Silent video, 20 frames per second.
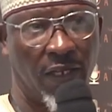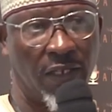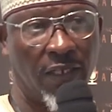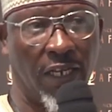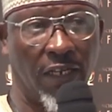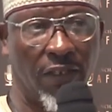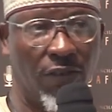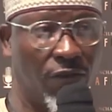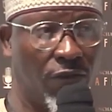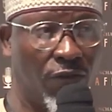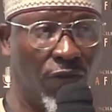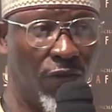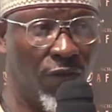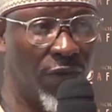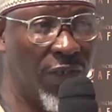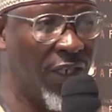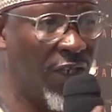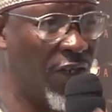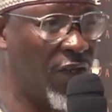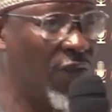It has to
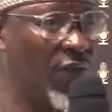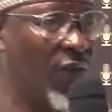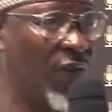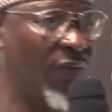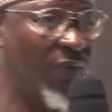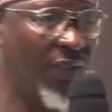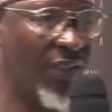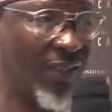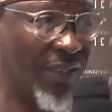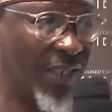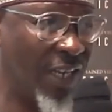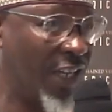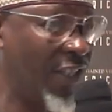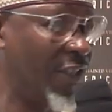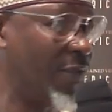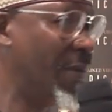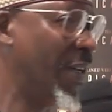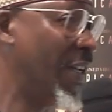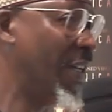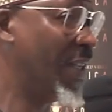do with a lot of
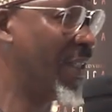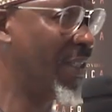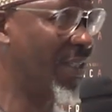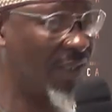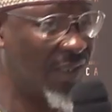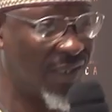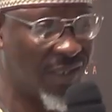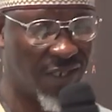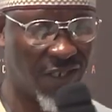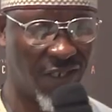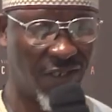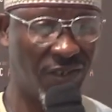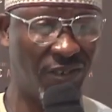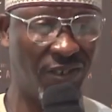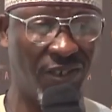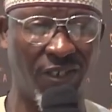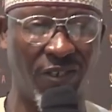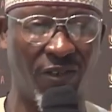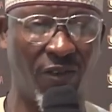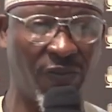incitement,
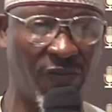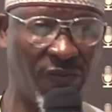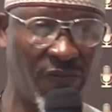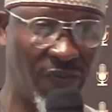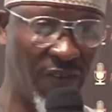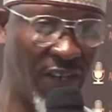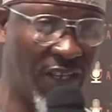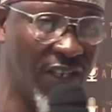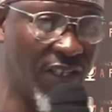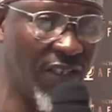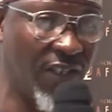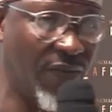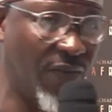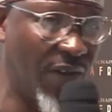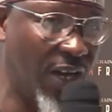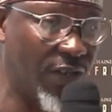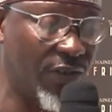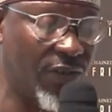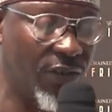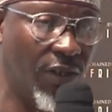instigation of
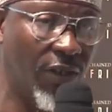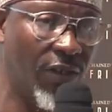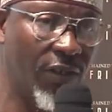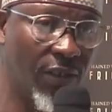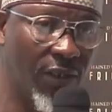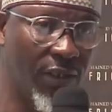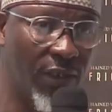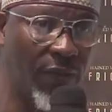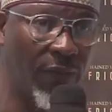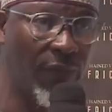negative action